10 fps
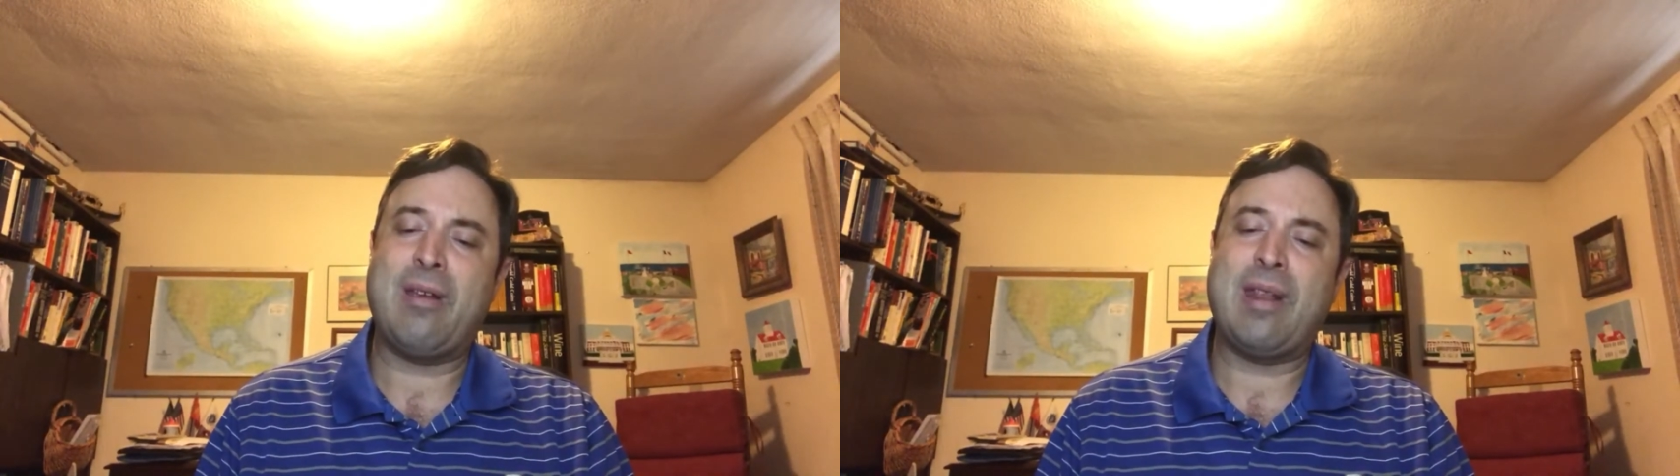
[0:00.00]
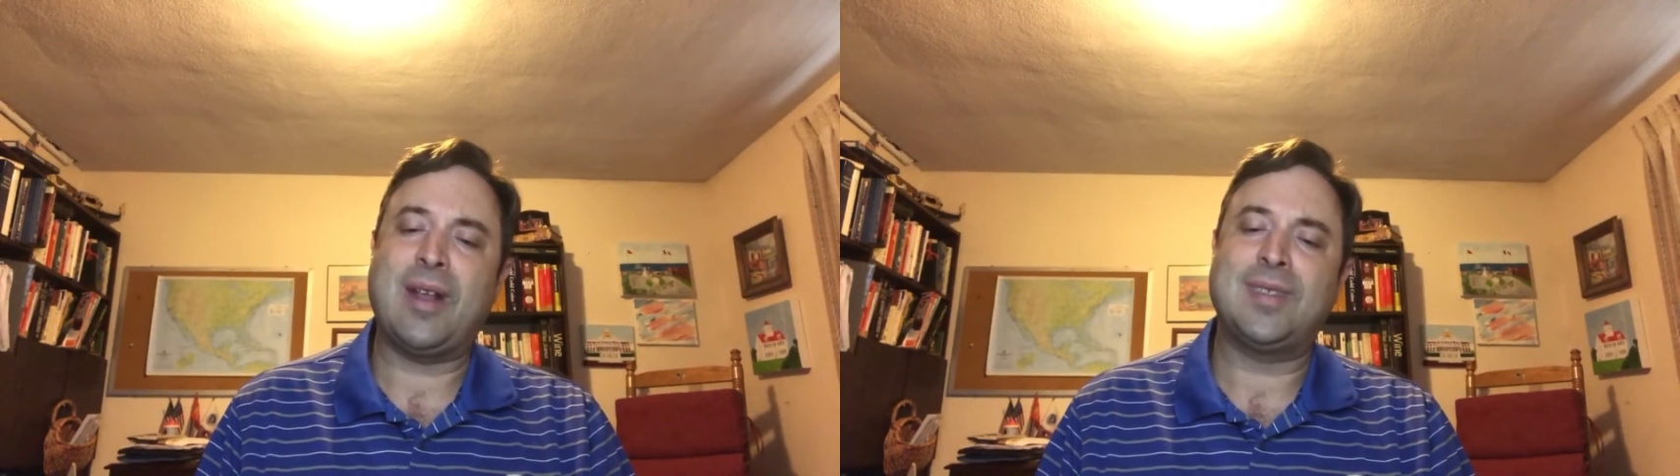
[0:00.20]

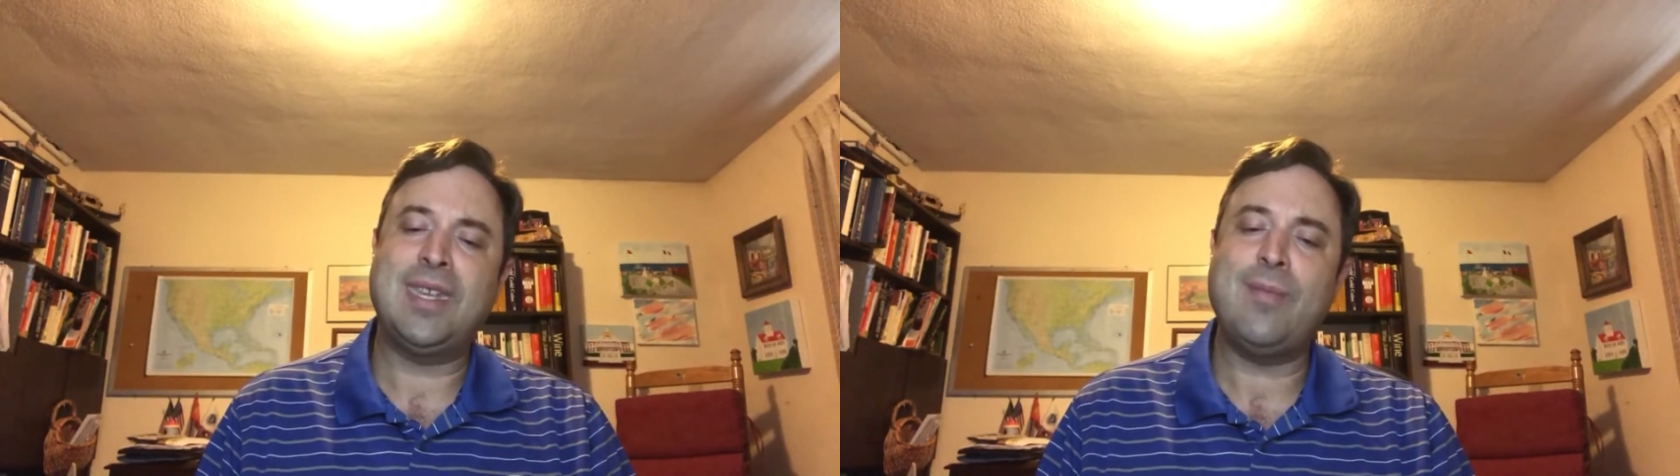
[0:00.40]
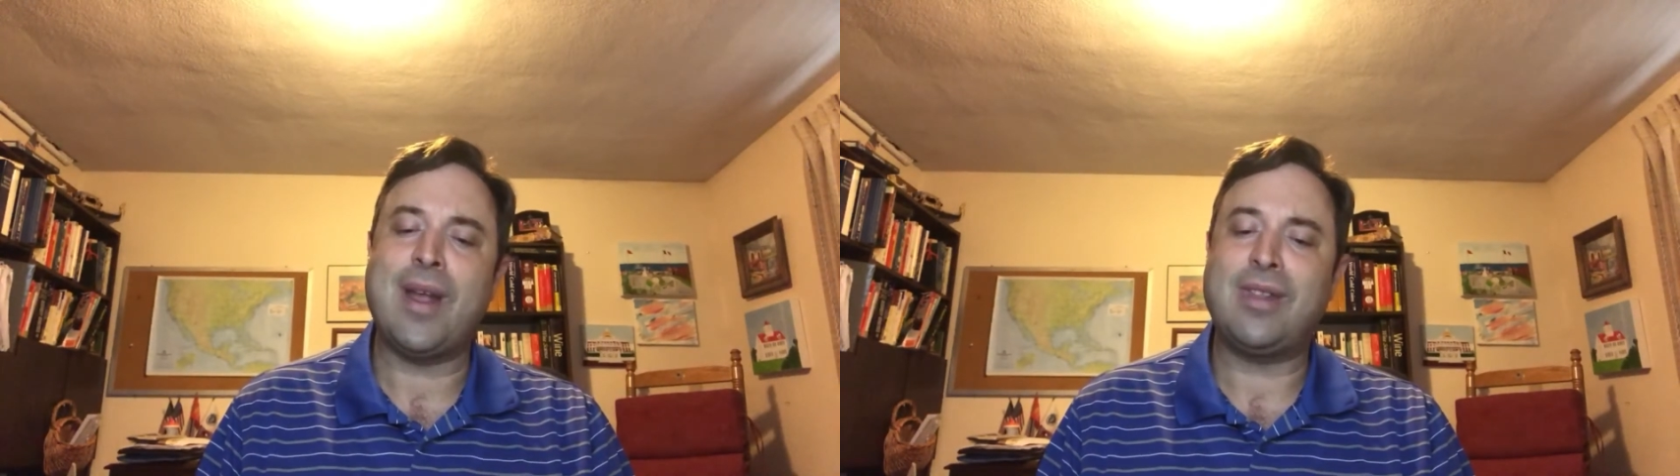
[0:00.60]
they
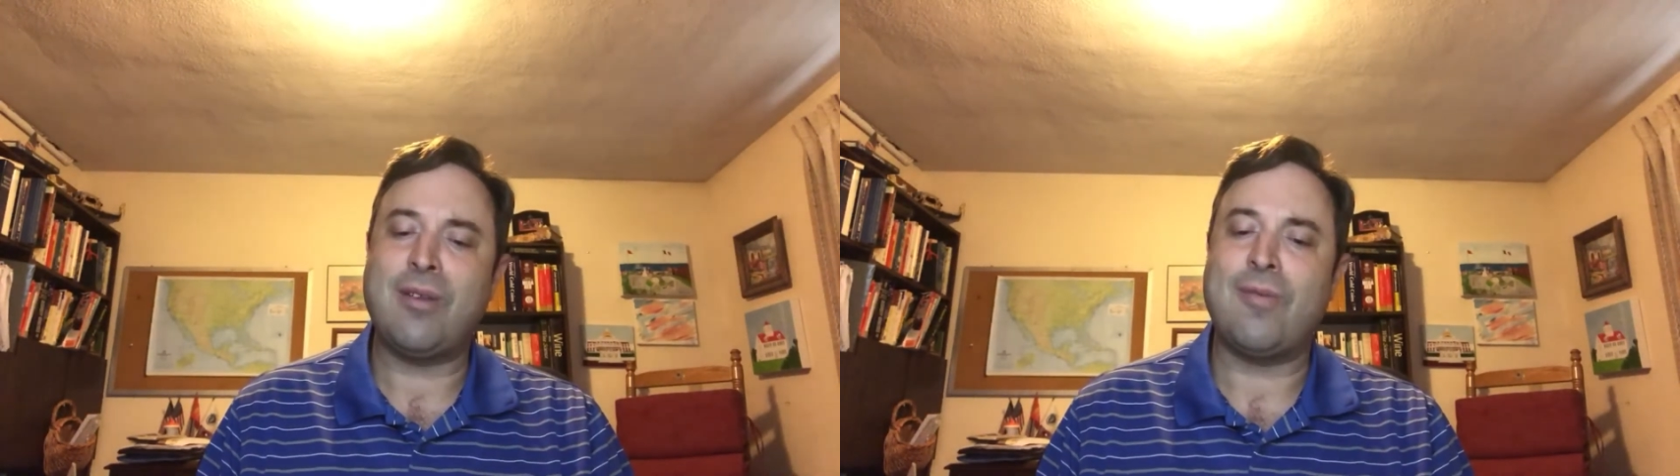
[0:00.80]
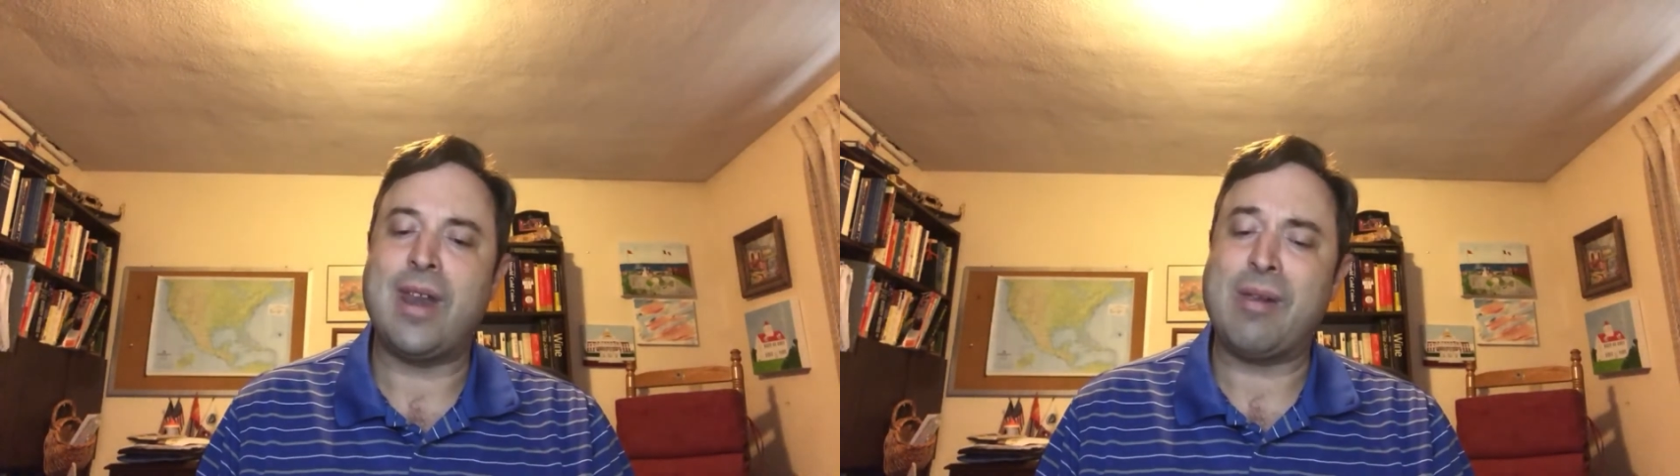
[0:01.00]
seem like
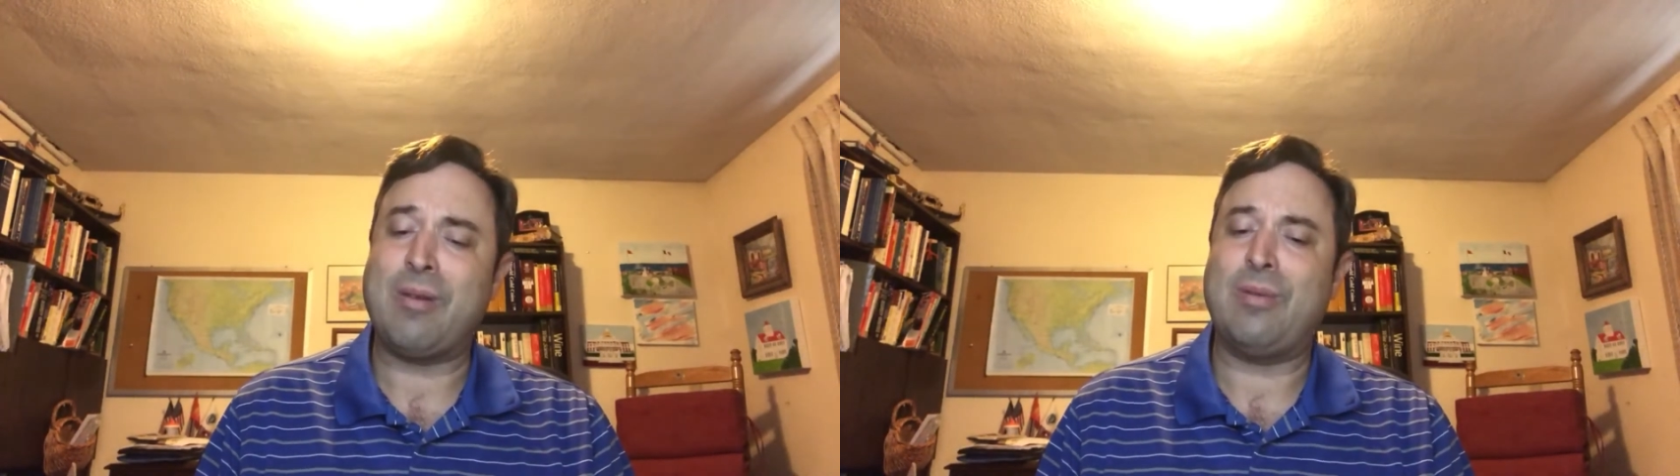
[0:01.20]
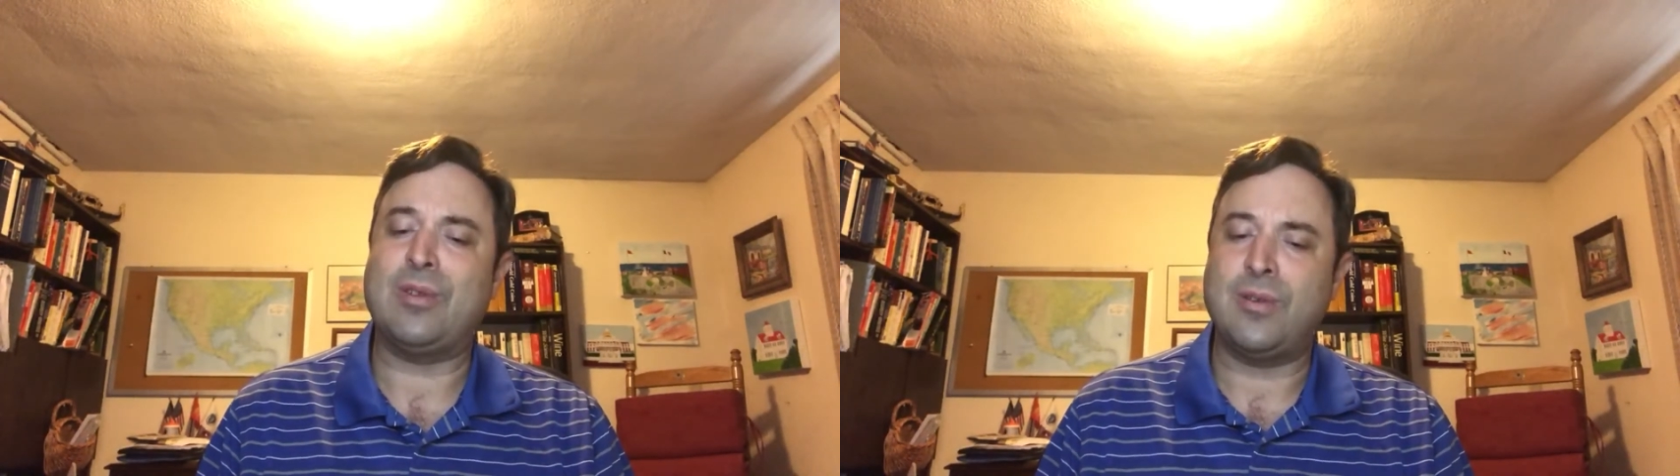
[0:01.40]
they're
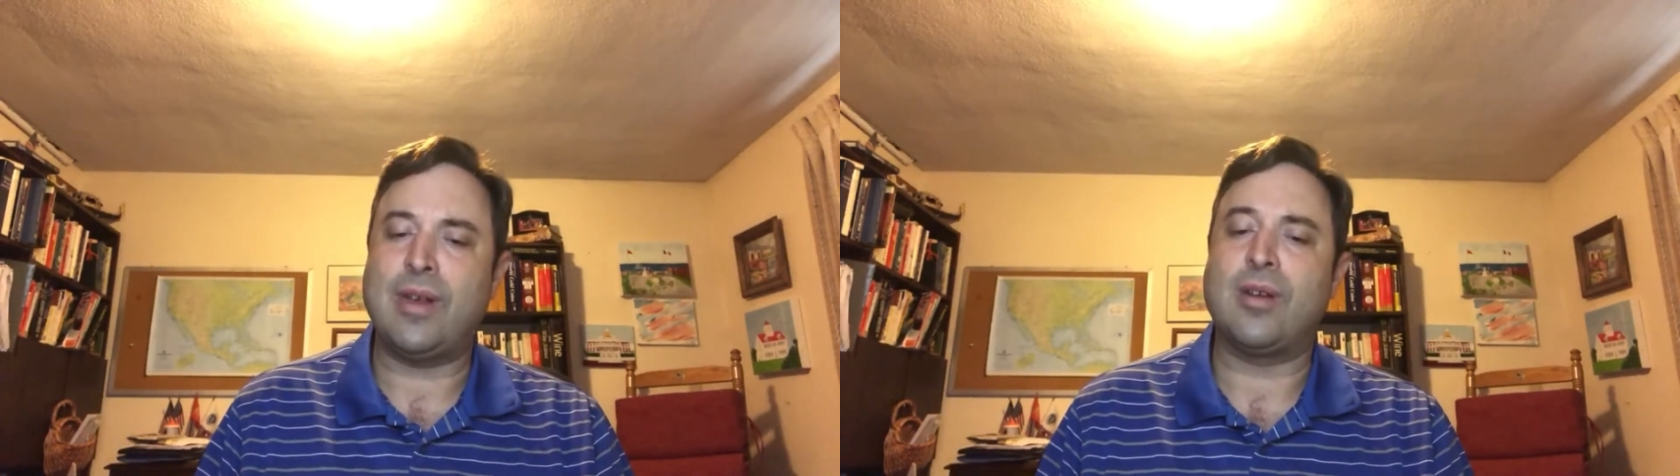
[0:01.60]
doing